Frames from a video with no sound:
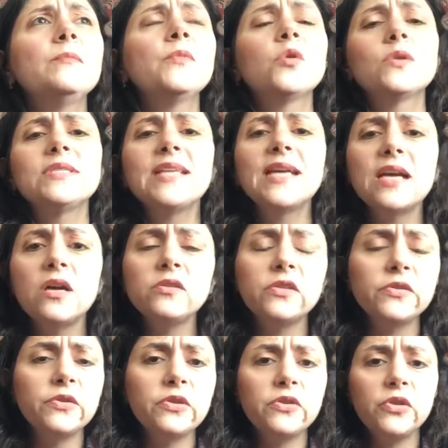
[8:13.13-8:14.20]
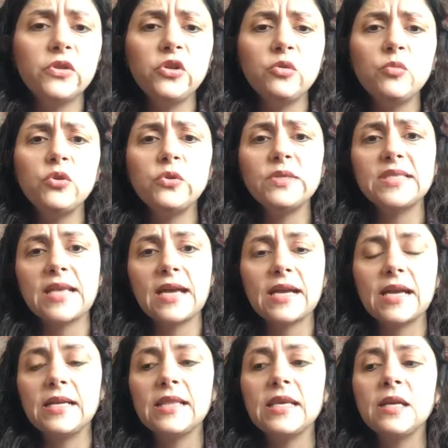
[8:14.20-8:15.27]
or down, the new moons, that
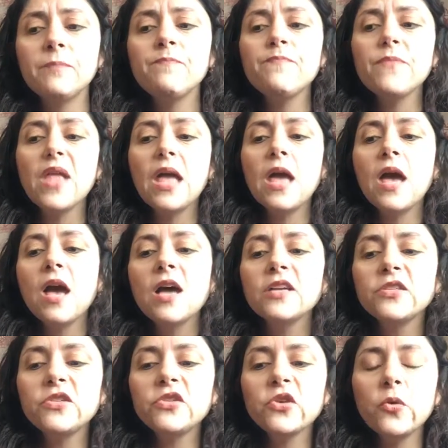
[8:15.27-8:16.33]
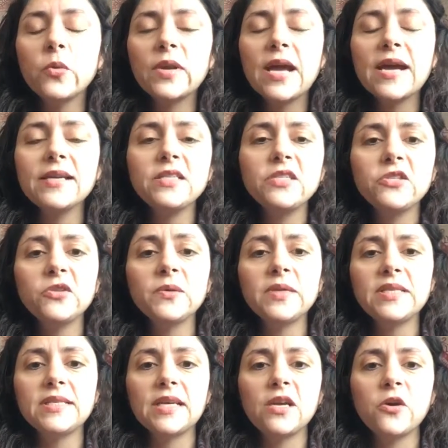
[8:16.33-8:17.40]
kind of thing. So what I do
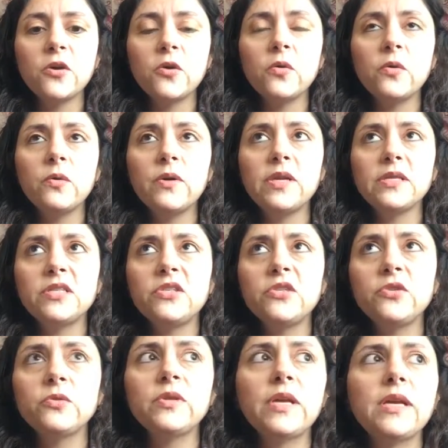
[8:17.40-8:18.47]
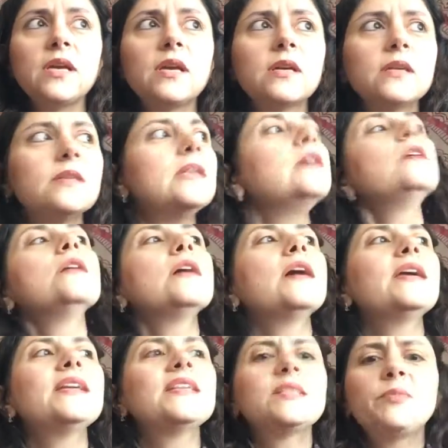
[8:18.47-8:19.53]
is I go into like,
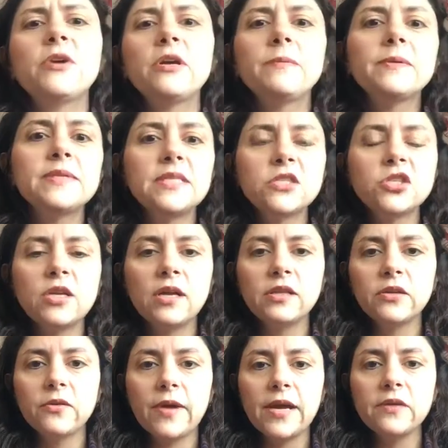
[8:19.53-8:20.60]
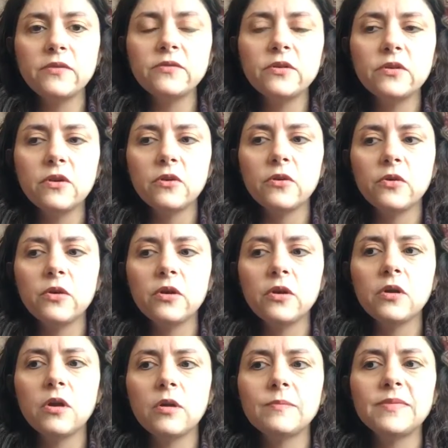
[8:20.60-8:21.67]
I guess, prayer position on the ground, or